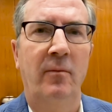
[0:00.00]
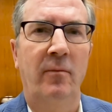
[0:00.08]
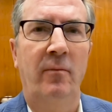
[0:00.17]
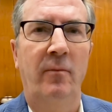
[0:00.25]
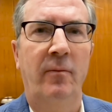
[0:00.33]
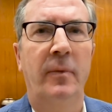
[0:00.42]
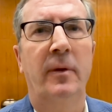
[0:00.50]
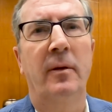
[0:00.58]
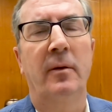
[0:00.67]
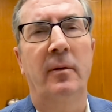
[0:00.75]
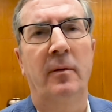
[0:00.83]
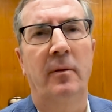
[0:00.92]
in Europe, we're
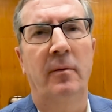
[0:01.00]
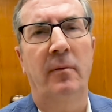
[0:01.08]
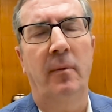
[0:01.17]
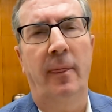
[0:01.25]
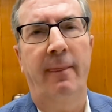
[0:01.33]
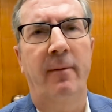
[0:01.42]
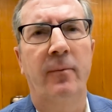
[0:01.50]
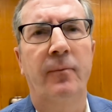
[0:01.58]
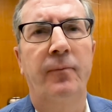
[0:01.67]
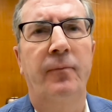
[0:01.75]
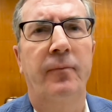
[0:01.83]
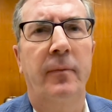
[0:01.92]
seeing some of the
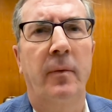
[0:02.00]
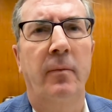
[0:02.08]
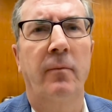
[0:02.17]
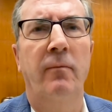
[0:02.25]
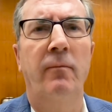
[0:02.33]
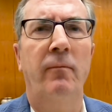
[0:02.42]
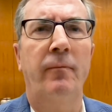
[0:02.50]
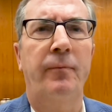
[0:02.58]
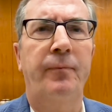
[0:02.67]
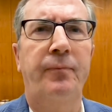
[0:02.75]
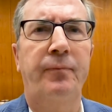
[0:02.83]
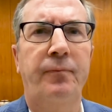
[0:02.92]
craft brewers, even
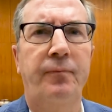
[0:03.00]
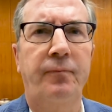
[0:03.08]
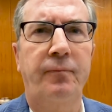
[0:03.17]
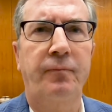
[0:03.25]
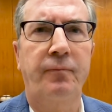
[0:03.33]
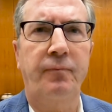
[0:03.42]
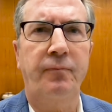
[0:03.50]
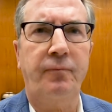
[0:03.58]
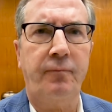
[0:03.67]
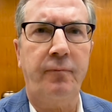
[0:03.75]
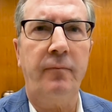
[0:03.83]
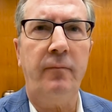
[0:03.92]
though they survived
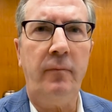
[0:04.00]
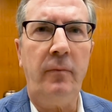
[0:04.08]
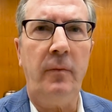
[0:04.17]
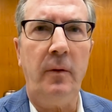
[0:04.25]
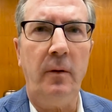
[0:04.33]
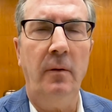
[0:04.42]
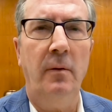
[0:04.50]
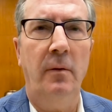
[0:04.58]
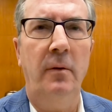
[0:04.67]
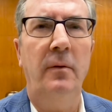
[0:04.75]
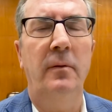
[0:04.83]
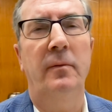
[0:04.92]
COVID and they're still
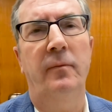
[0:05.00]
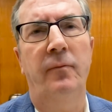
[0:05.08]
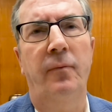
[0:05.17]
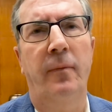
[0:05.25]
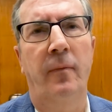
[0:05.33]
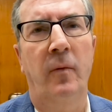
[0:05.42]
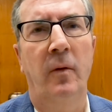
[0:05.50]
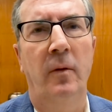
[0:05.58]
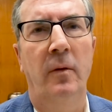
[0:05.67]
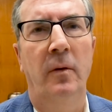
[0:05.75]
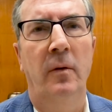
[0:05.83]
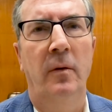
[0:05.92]
surviving the
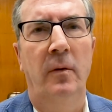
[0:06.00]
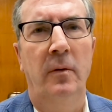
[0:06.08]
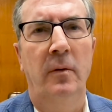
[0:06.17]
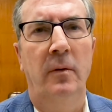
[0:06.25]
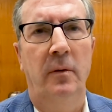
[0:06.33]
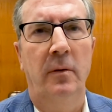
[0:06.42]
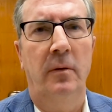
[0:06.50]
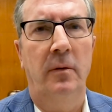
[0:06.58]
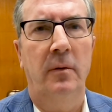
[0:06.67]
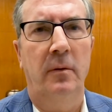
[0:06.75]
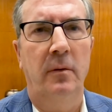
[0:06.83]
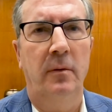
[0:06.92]
high supply
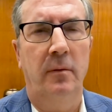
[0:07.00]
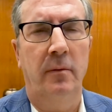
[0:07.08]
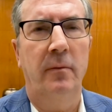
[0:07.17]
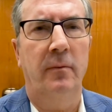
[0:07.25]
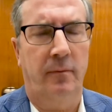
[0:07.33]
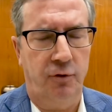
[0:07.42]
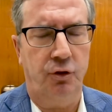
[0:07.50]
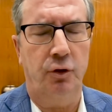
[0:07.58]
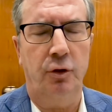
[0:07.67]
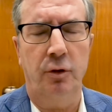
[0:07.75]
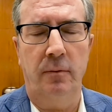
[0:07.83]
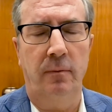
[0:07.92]
prices, electricity, energy.
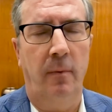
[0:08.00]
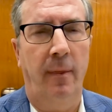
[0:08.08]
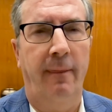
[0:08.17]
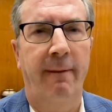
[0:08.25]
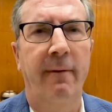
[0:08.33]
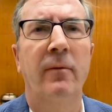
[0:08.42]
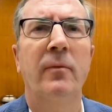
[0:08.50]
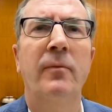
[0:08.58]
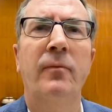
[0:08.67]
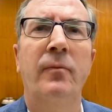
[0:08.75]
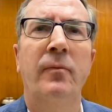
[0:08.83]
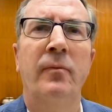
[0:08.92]
Sure.
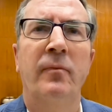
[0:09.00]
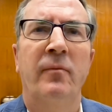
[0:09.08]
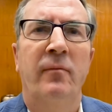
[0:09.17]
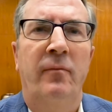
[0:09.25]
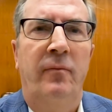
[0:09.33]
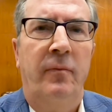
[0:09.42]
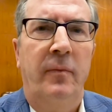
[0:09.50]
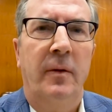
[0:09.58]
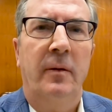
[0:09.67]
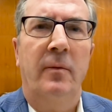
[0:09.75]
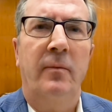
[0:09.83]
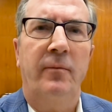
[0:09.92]
Um, we're now
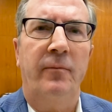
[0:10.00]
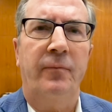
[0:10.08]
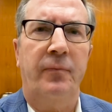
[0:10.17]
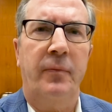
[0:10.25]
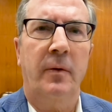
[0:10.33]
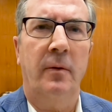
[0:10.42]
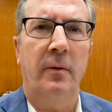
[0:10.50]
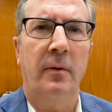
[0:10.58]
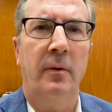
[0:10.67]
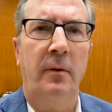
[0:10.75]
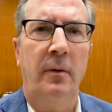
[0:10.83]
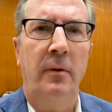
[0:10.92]
seeing some
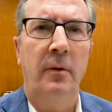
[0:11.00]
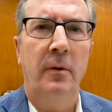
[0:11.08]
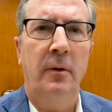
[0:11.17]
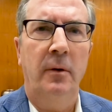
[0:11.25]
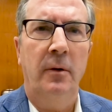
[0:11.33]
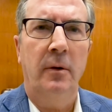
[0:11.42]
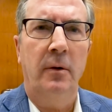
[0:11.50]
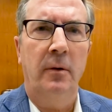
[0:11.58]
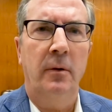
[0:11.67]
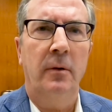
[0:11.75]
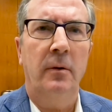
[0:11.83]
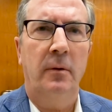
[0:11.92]
starting to
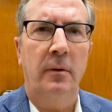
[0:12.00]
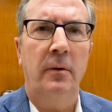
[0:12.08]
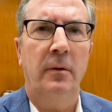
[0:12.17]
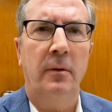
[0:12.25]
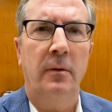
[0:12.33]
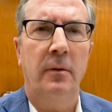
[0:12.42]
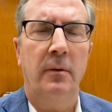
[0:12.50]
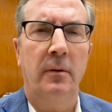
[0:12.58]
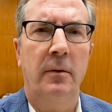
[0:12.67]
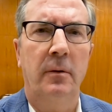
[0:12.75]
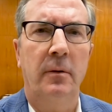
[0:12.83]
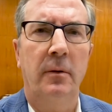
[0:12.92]
fail or just give
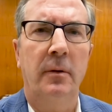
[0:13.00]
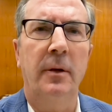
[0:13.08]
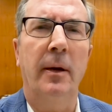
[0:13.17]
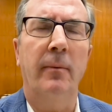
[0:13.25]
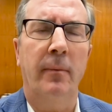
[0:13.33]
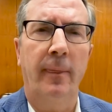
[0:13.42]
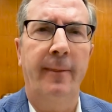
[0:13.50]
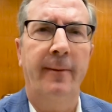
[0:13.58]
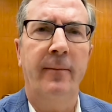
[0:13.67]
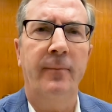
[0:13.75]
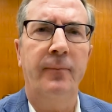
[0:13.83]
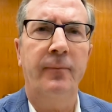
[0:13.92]
up. Yep. Is
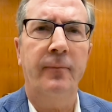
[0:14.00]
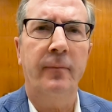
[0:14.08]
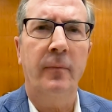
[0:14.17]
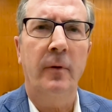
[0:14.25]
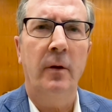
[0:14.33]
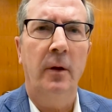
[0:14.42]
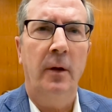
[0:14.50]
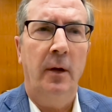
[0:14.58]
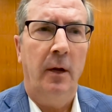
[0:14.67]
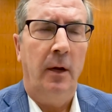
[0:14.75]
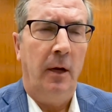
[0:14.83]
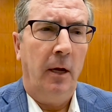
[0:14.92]
that happening in the
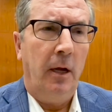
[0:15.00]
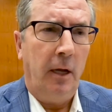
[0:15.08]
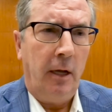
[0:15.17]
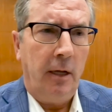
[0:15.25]
U.S. as well?